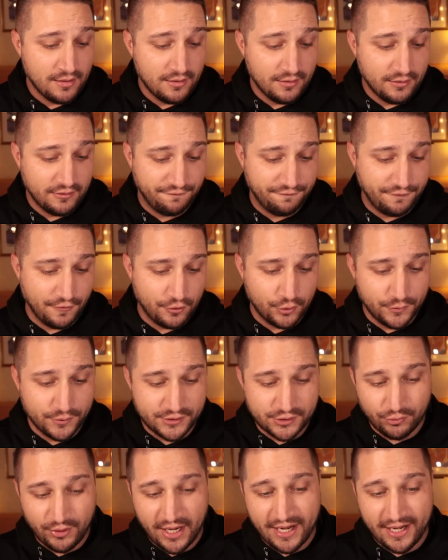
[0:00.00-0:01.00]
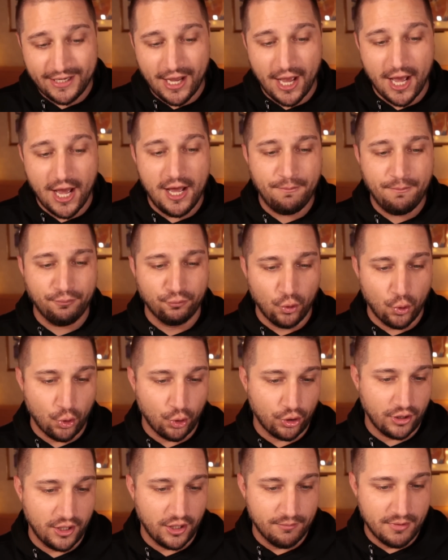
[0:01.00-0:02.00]
The photo is creating
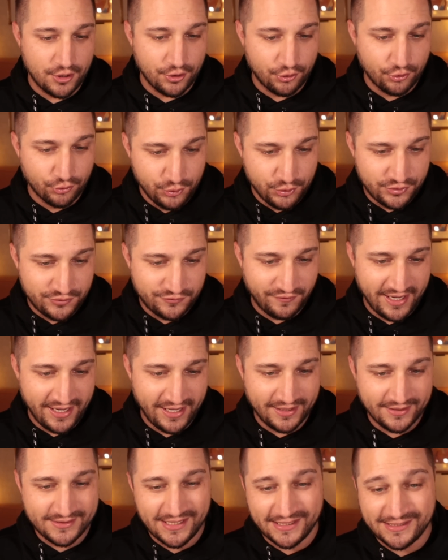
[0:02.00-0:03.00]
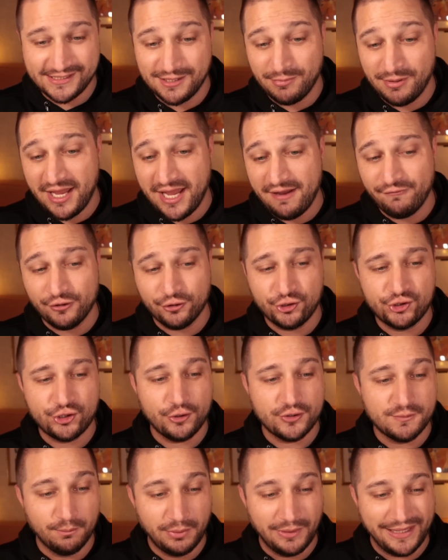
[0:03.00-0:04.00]
uproar among cruise fans as the behavior
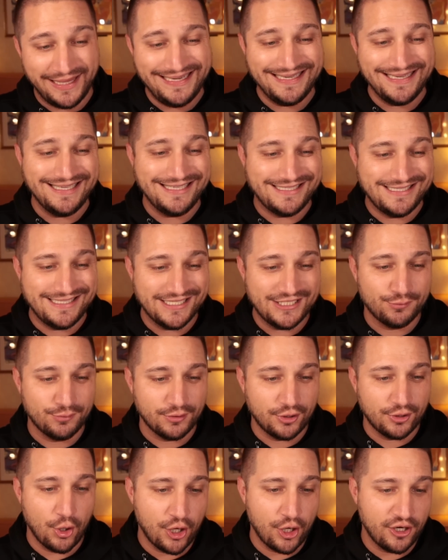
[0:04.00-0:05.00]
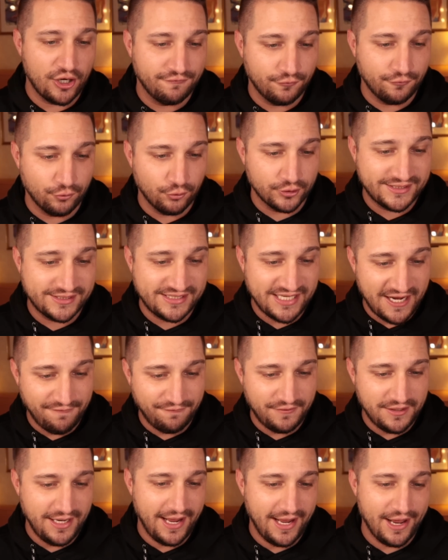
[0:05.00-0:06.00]
shows blatant disregard for
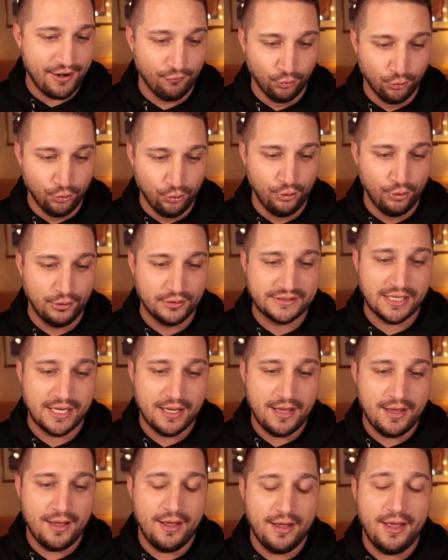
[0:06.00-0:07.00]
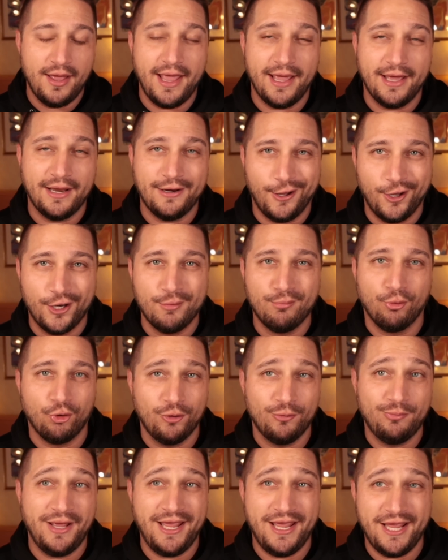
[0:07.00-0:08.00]
safety and rules and
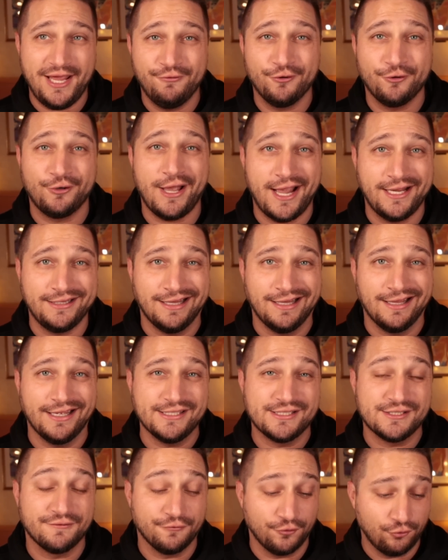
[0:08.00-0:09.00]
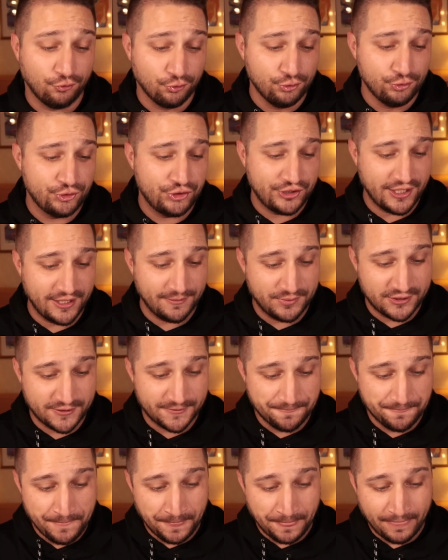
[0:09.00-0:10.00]
onboard behavior guidelines for cruise ships.
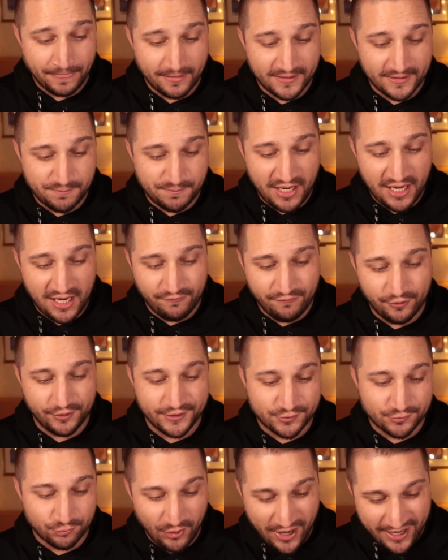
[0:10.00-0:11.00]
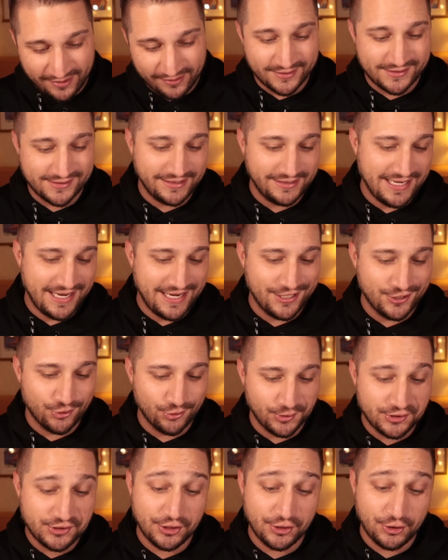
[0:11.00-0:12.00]
This behavior is recklessly
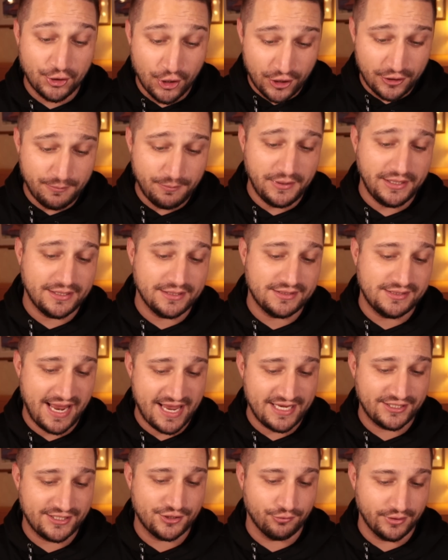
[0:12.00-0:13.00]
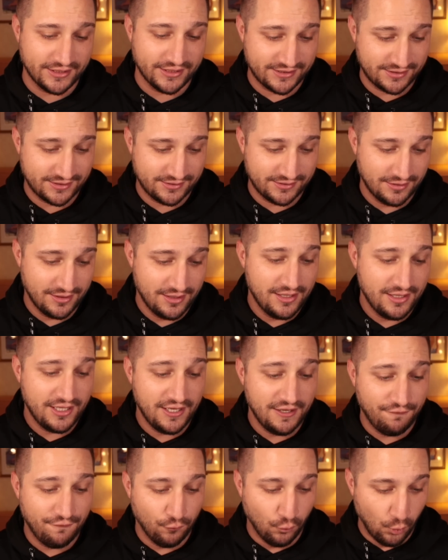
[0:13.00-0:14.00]
dangerous and could be disastrous
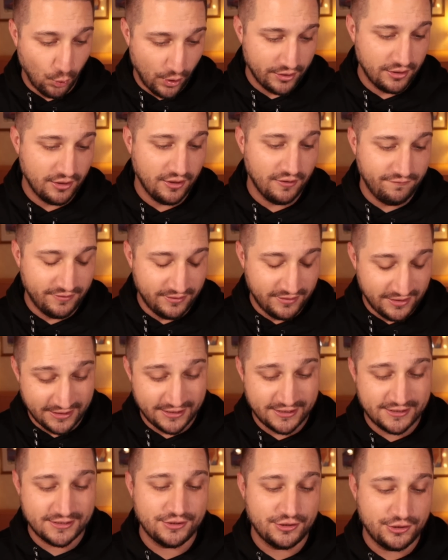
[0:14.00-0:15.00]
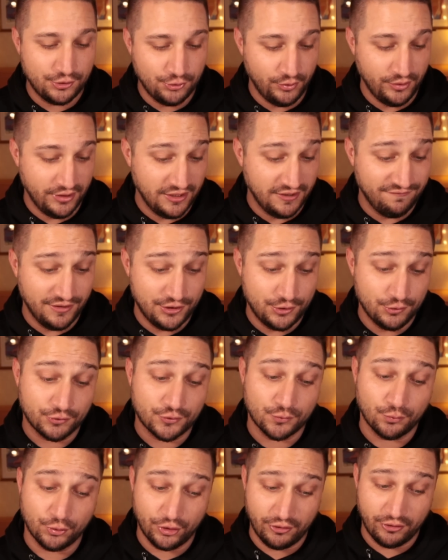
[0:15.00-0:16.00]
if one of these two
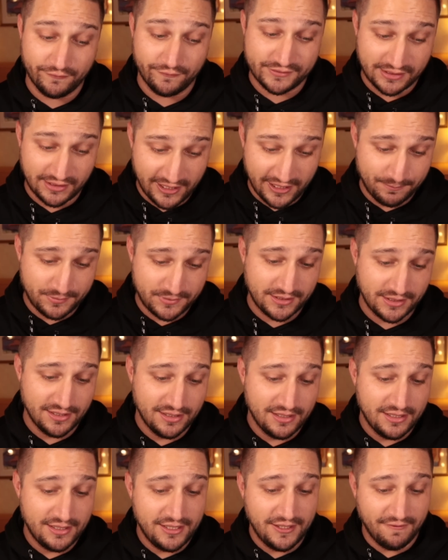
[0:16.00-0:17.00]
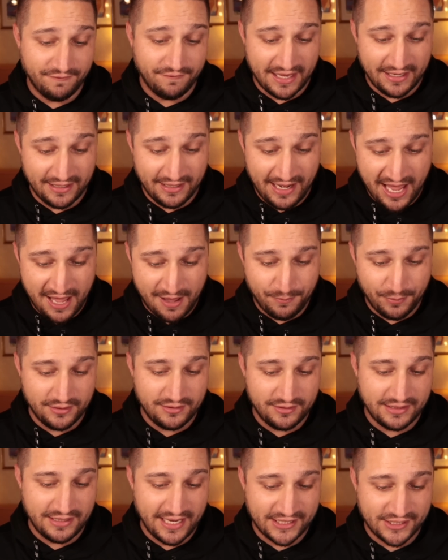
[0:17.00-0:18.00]
individuals were to have slipped. That had happened,
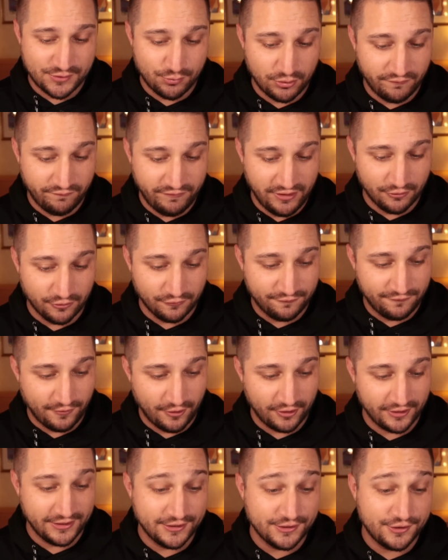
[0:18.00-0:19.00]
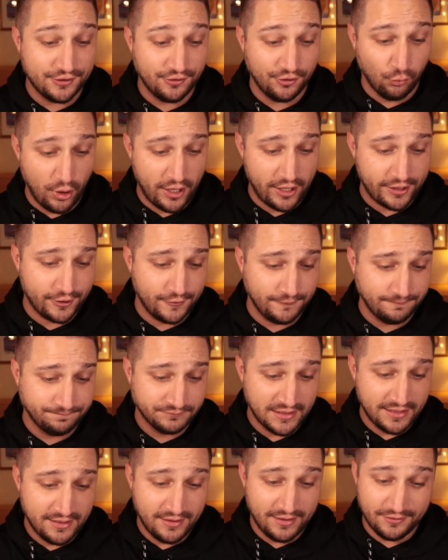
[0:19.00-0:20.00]
the guests would have either fallen into the water,
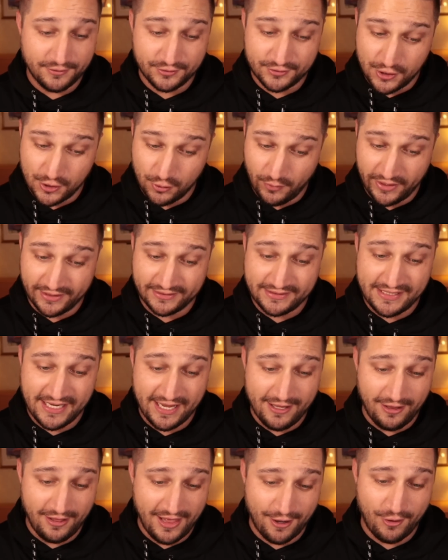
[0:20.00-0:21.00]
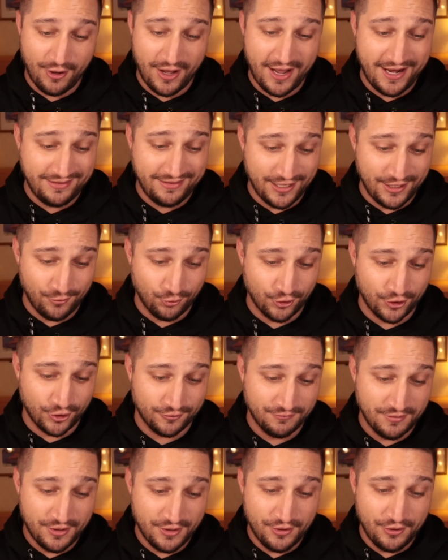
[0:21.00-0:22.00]
there's no way to tell how high they
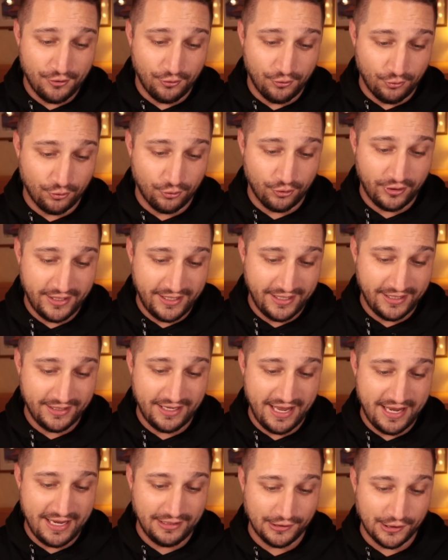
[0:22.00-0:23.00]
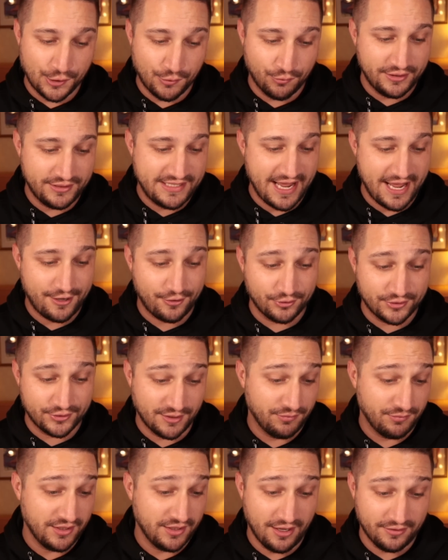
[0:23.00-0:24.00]
were, or hit a lower deck or
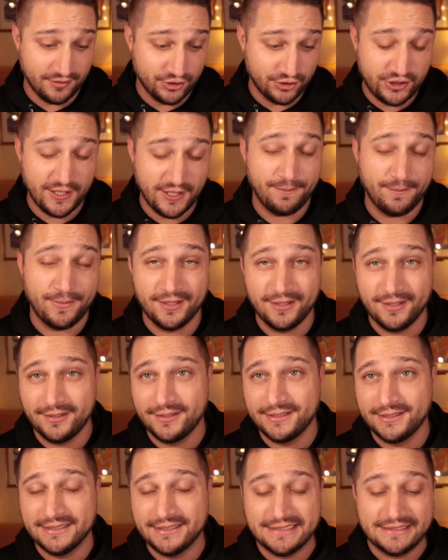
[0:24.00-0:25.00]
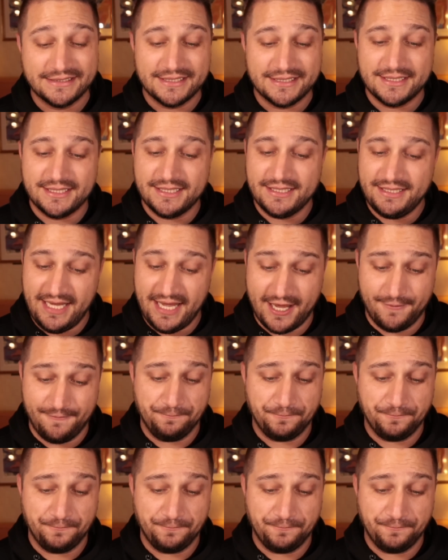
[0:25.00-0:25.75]
something on the ship. Yeah.